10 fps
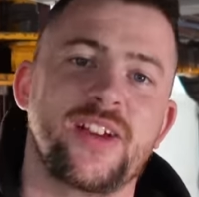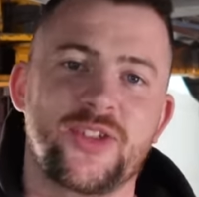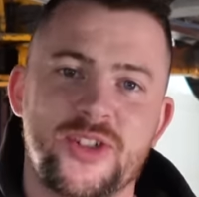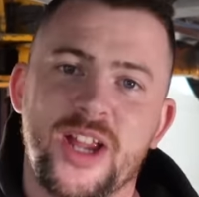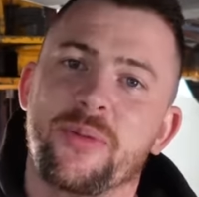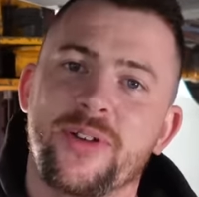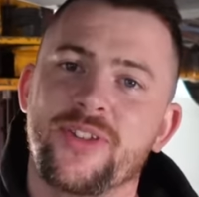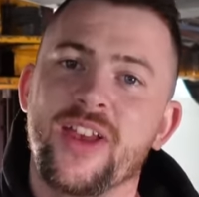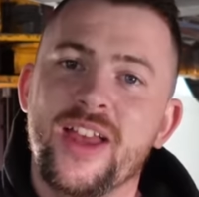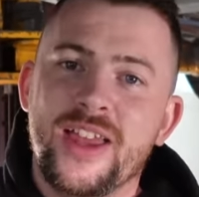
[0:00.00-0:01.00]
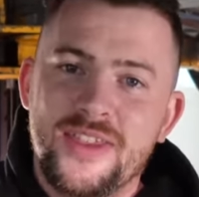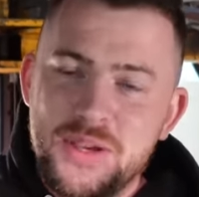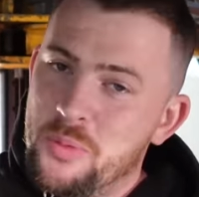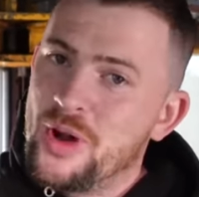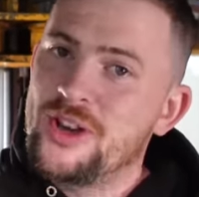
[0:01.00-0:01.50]
Yesterday was
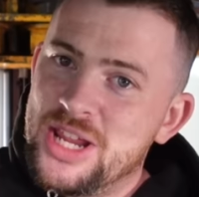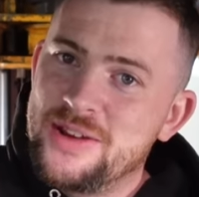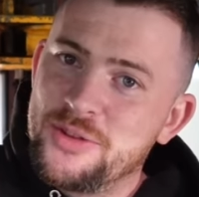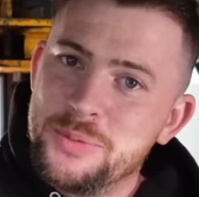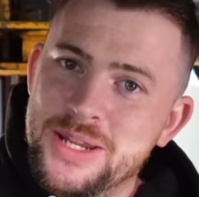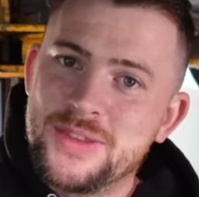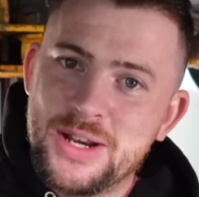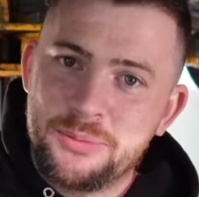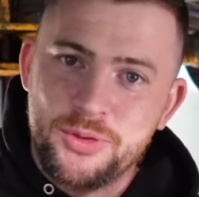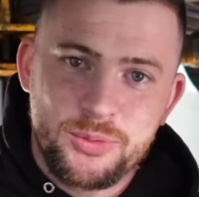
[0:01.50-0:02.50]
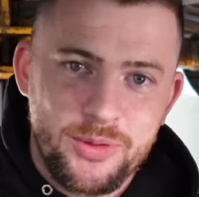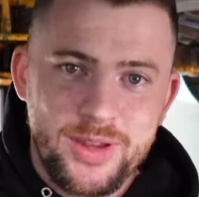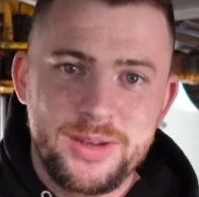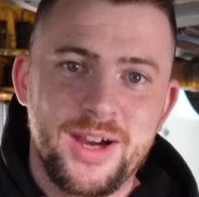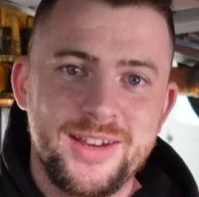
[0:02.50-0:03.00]
the one day of the week that it was
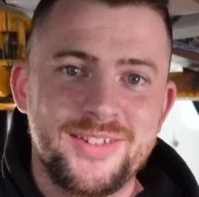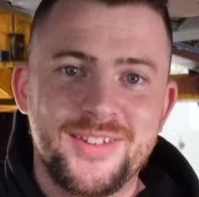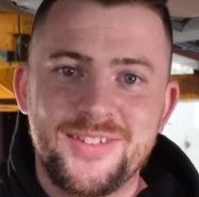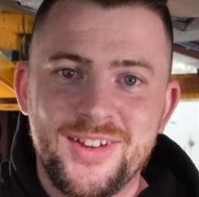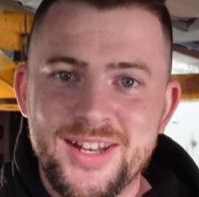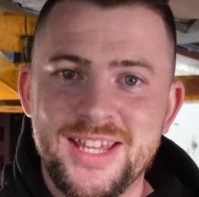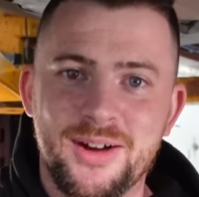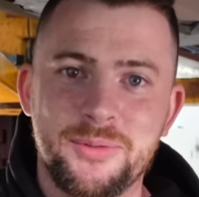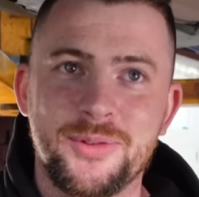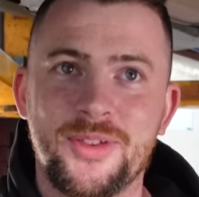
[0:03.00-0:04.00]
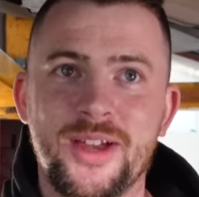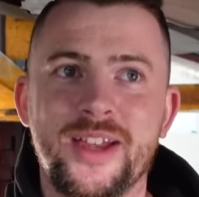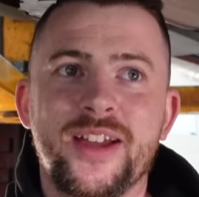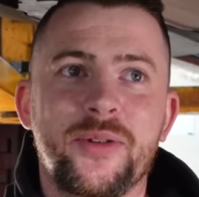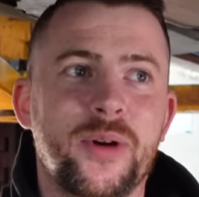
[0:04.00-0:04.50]
really nice and sunny It was
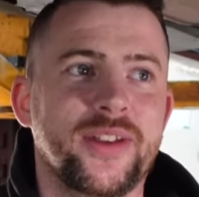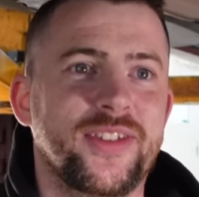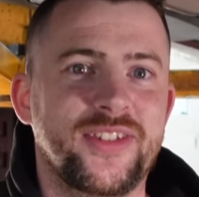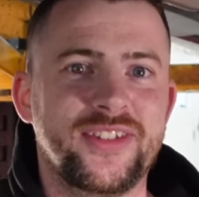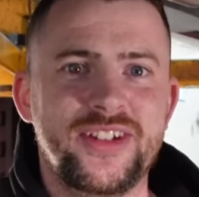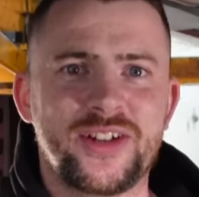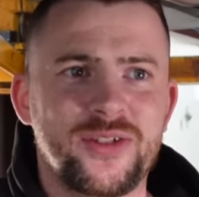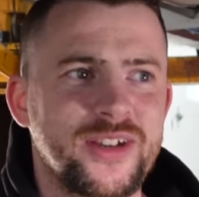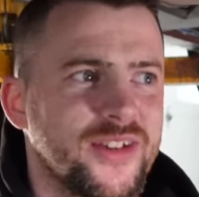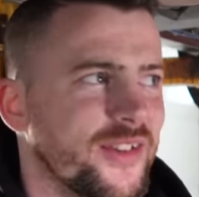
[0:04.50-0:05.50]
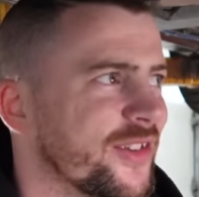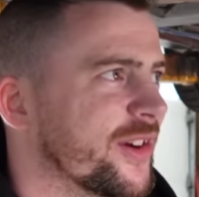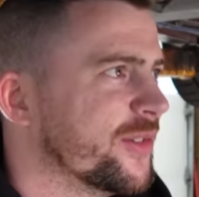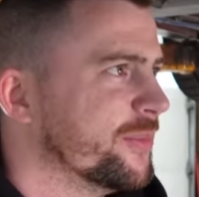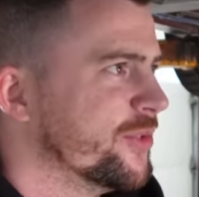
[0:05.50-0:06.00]
like, what, 60 degrees
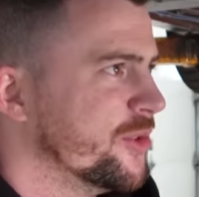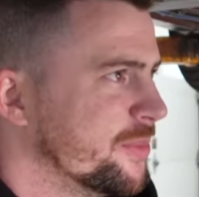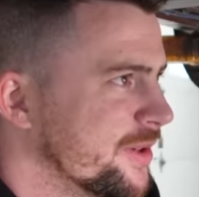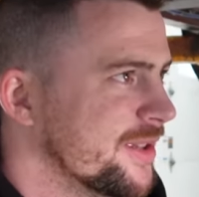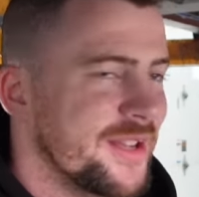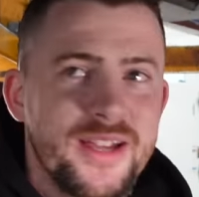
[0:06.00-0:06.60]
outside or something stupid?